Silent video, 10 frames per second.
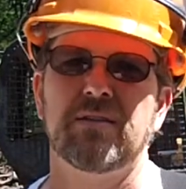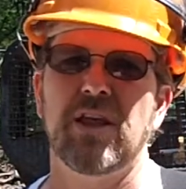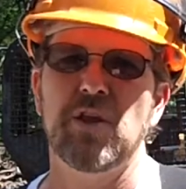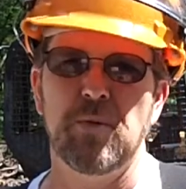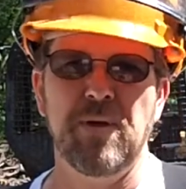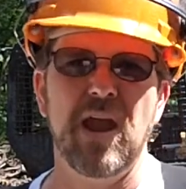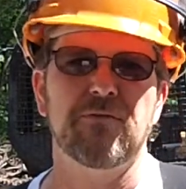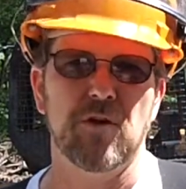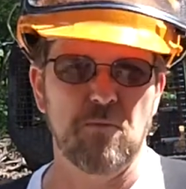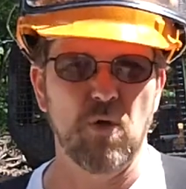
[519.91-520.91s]
than you would pay
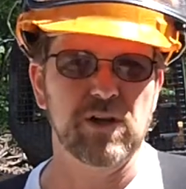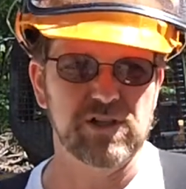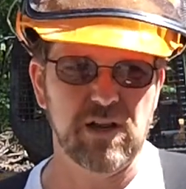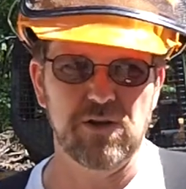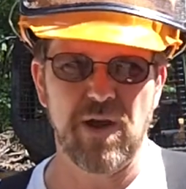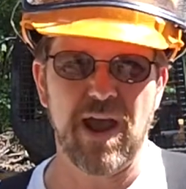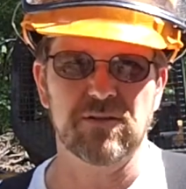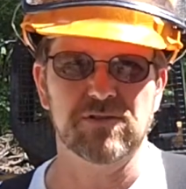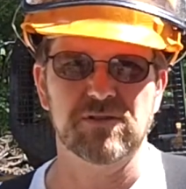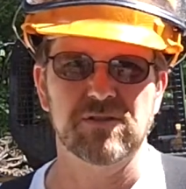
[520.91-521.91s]
for a mortgage on a new
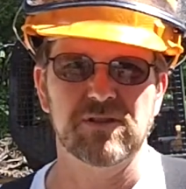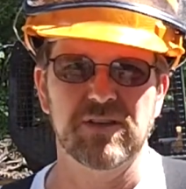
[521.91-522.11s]
house.